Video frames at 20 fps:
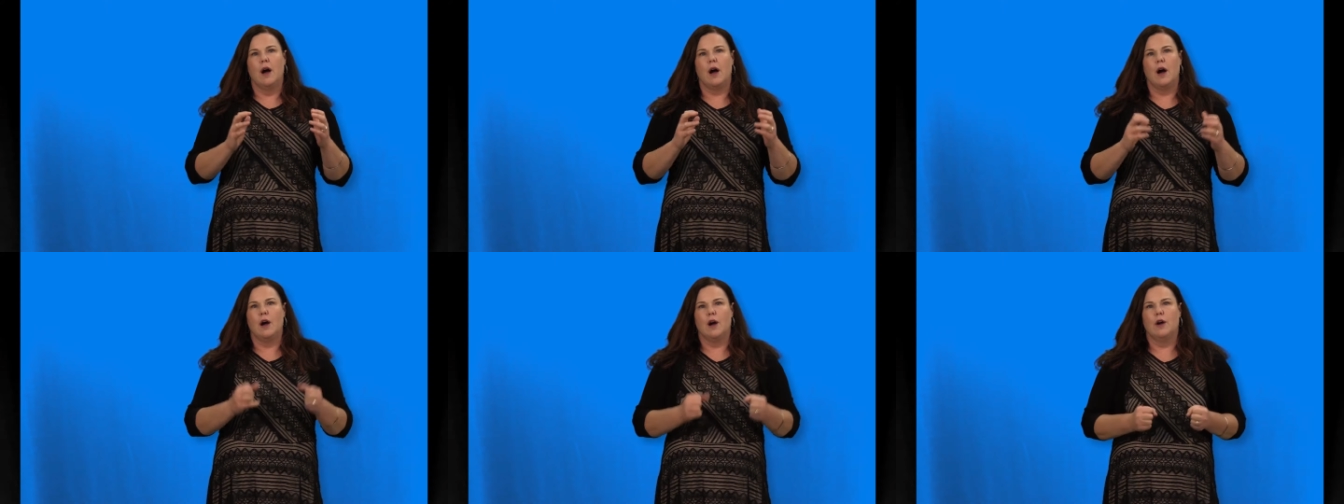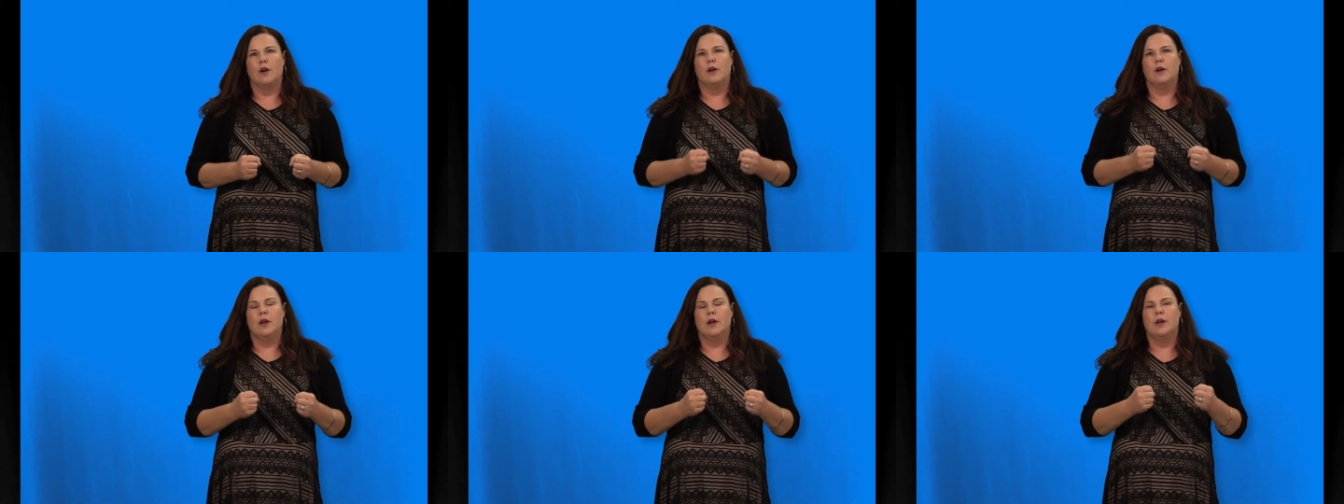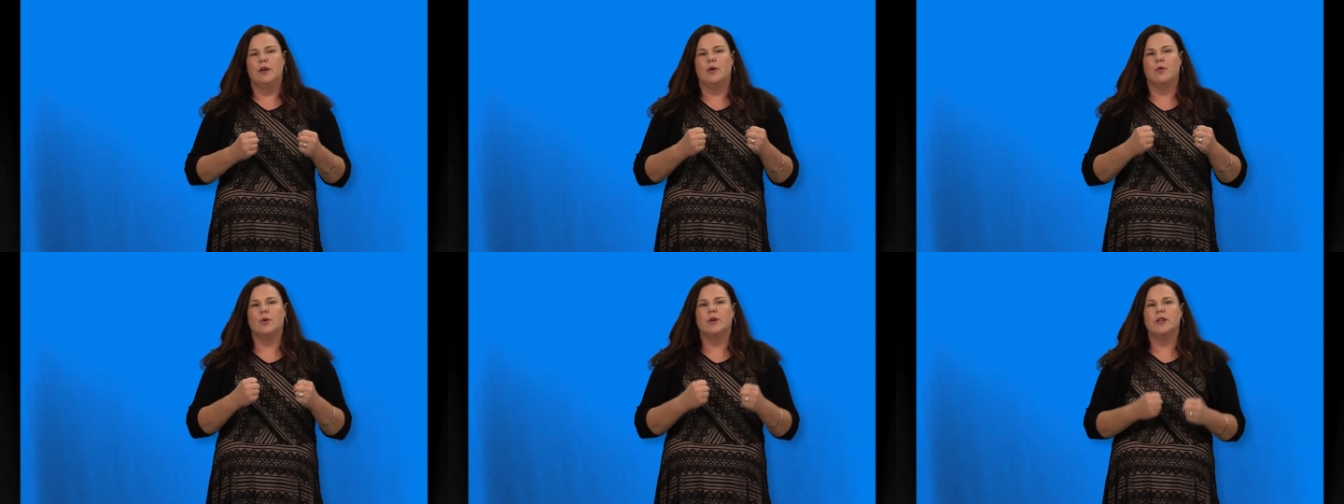our
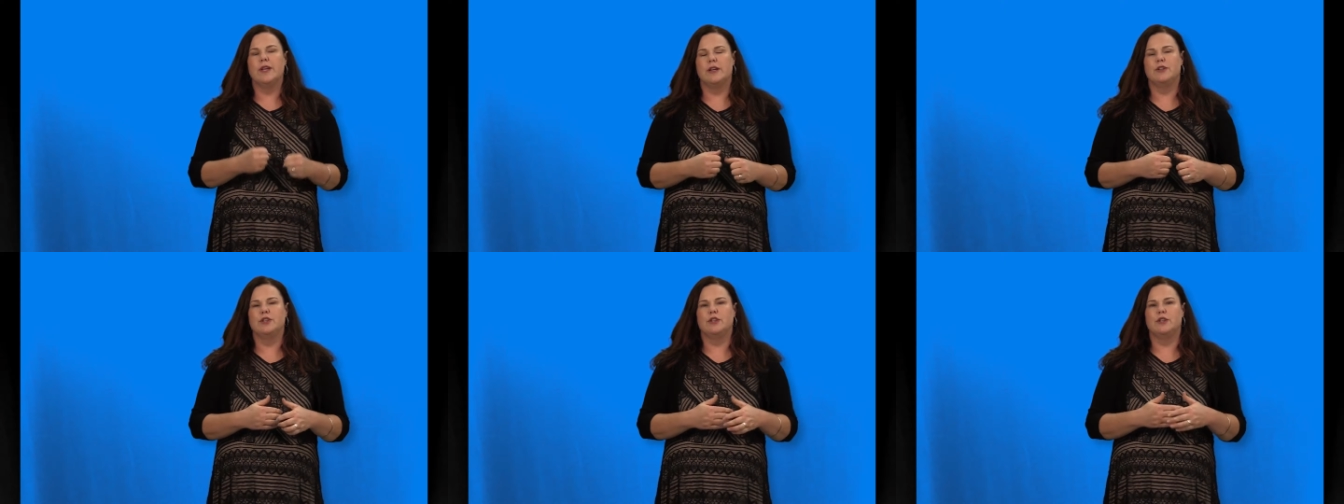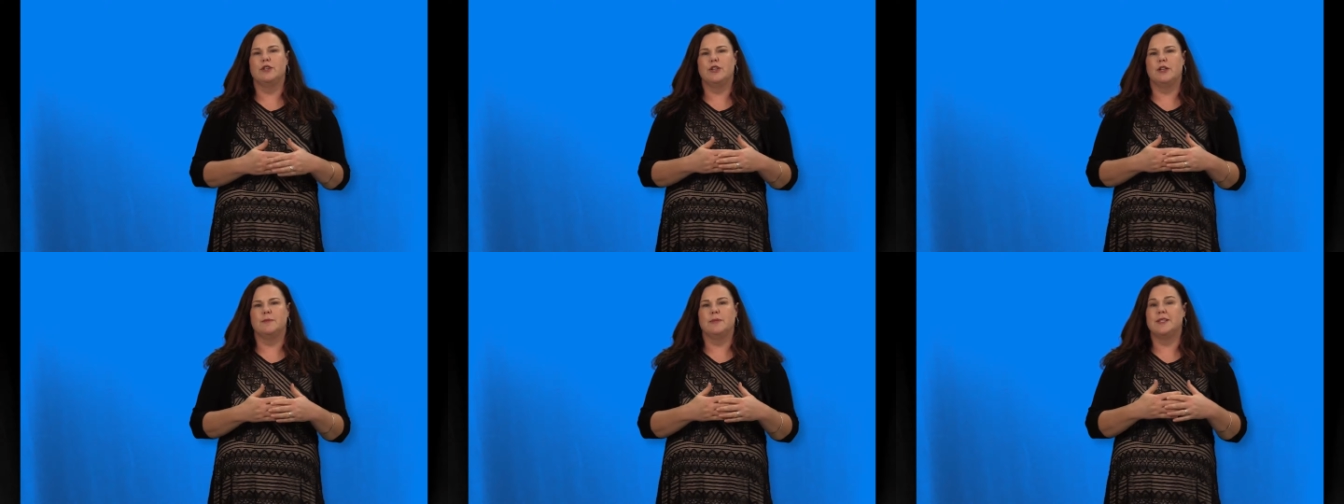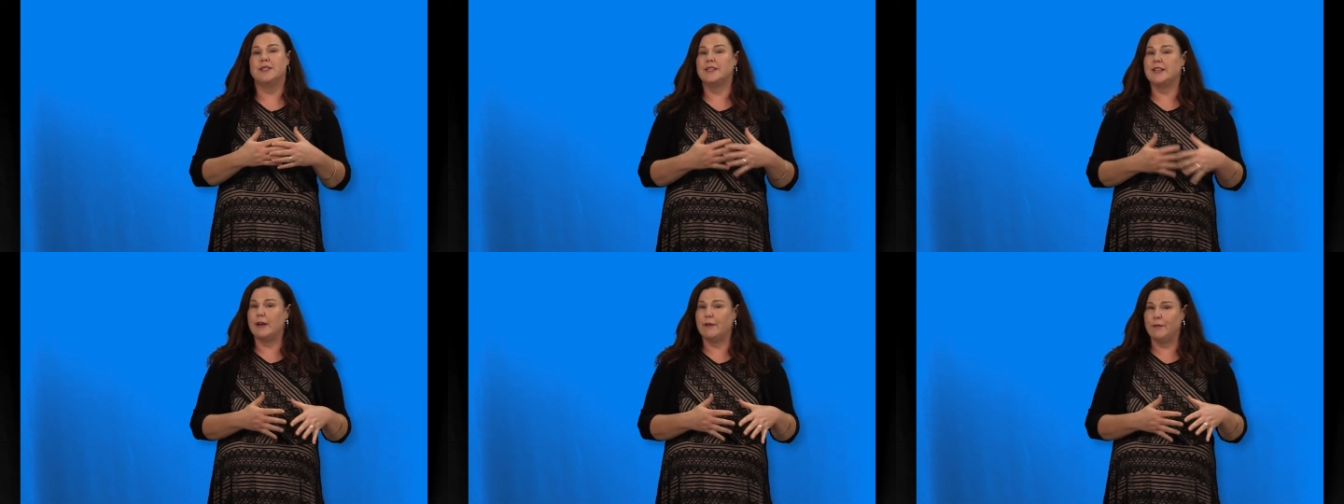relationships
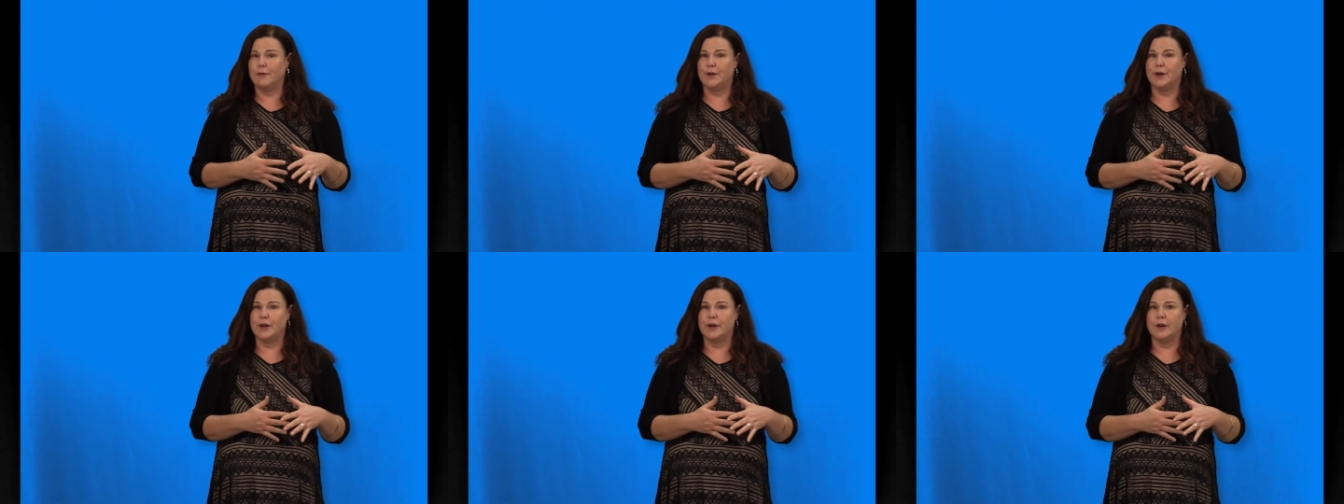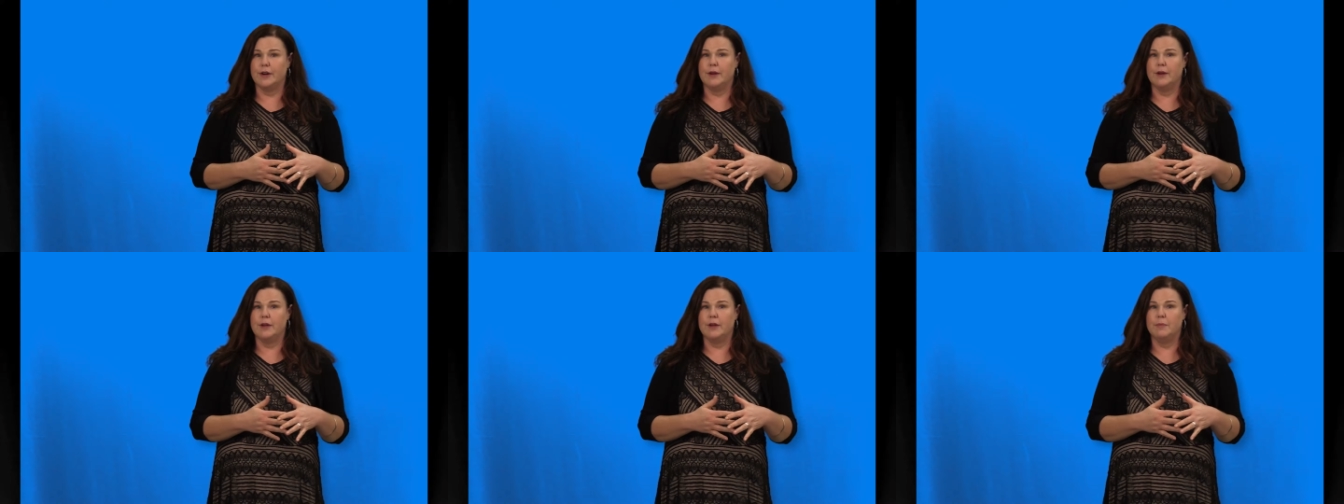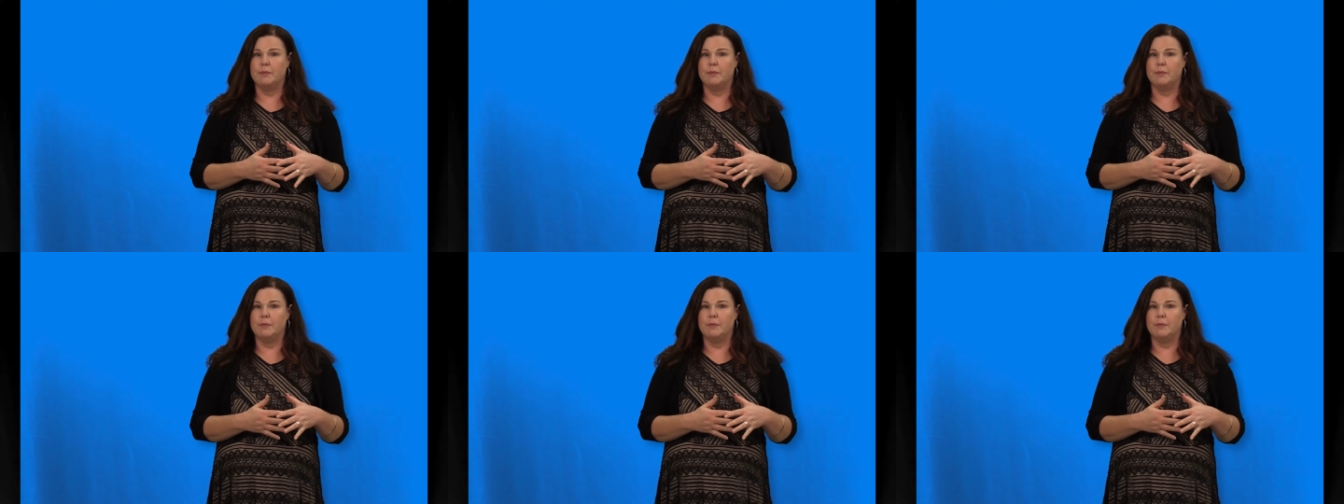suffer